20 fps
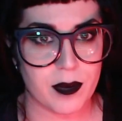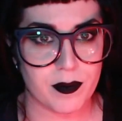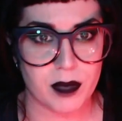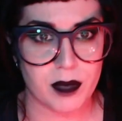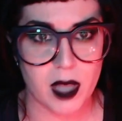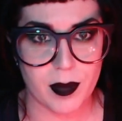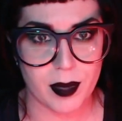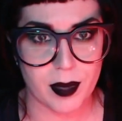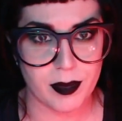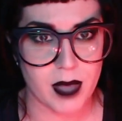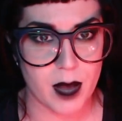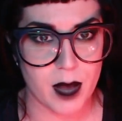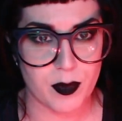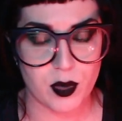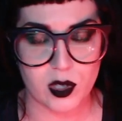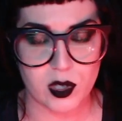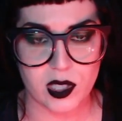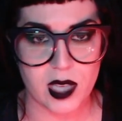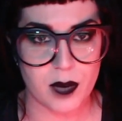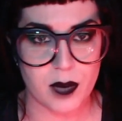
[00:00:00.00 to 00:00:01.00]
blah, blah, blah,
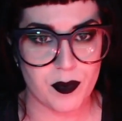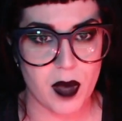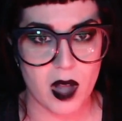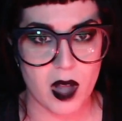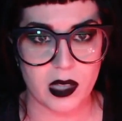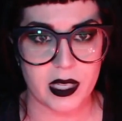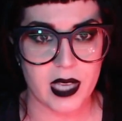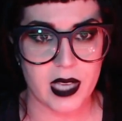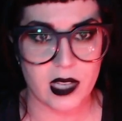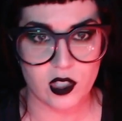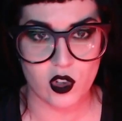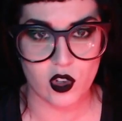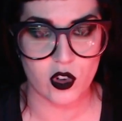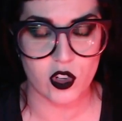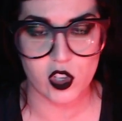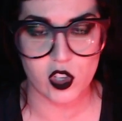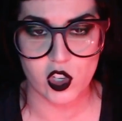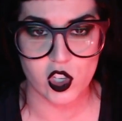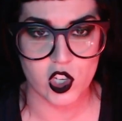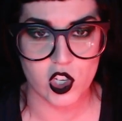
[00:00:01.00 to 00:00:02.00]
percent
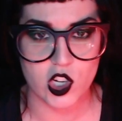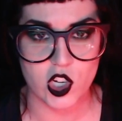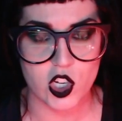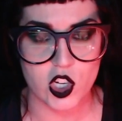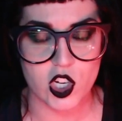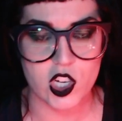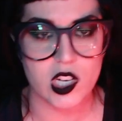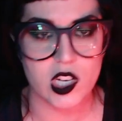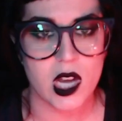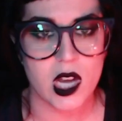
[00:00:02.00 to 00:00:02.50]
polyester.